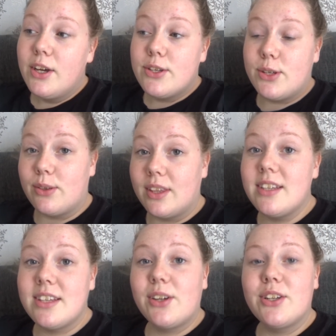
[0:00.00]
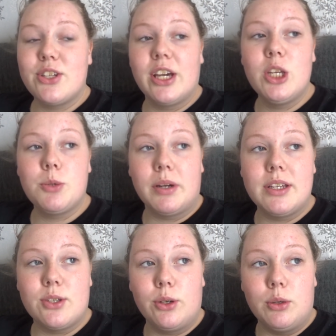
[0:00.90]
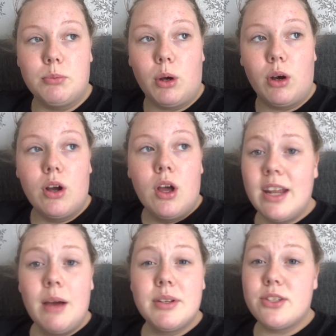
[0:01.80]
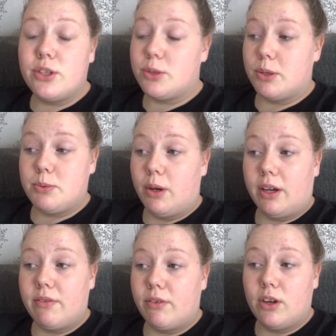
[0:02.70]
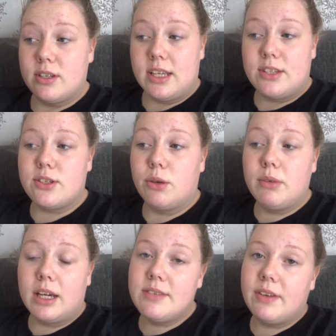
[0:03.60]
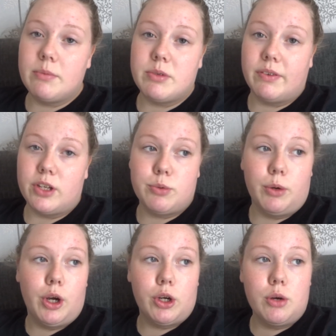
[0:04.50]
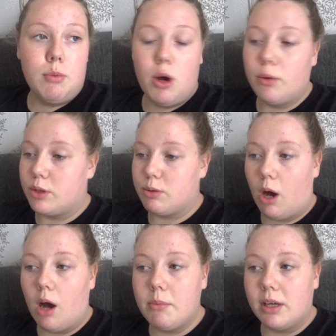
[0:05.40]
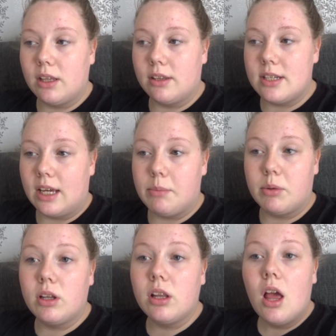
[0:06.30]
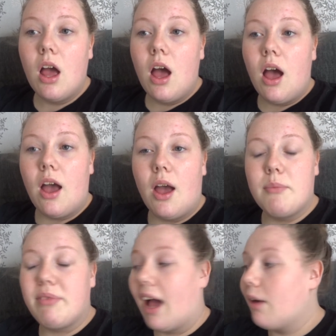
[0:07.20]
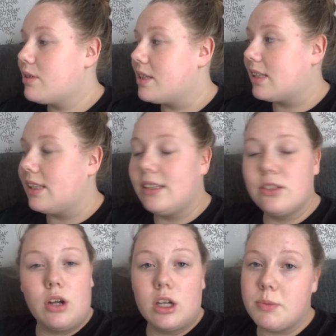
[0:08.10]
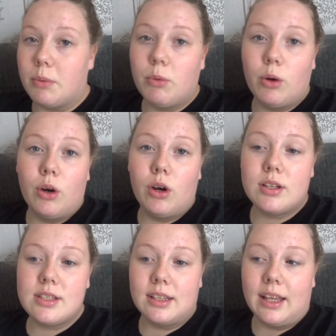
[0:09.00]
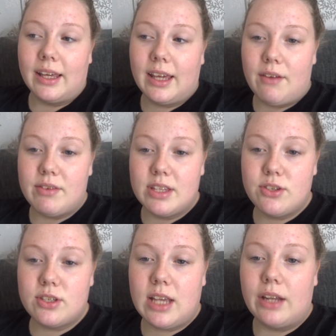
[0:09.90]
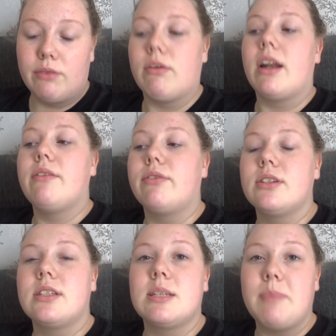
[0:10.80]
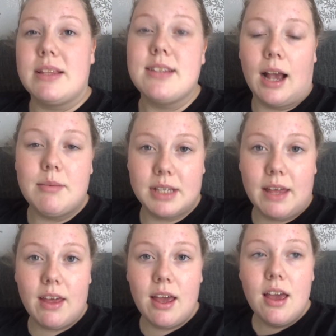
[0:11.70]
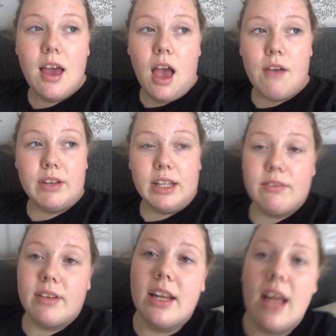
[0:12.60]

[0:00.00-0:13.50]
So things are going to change pretty soon, but now it's just what's working for us. It's so nice for him to finish work, come home to a hot meal on the table. The house is clean, the dog's been walked, like everything's just kind of ready for us to spend time together of an evening.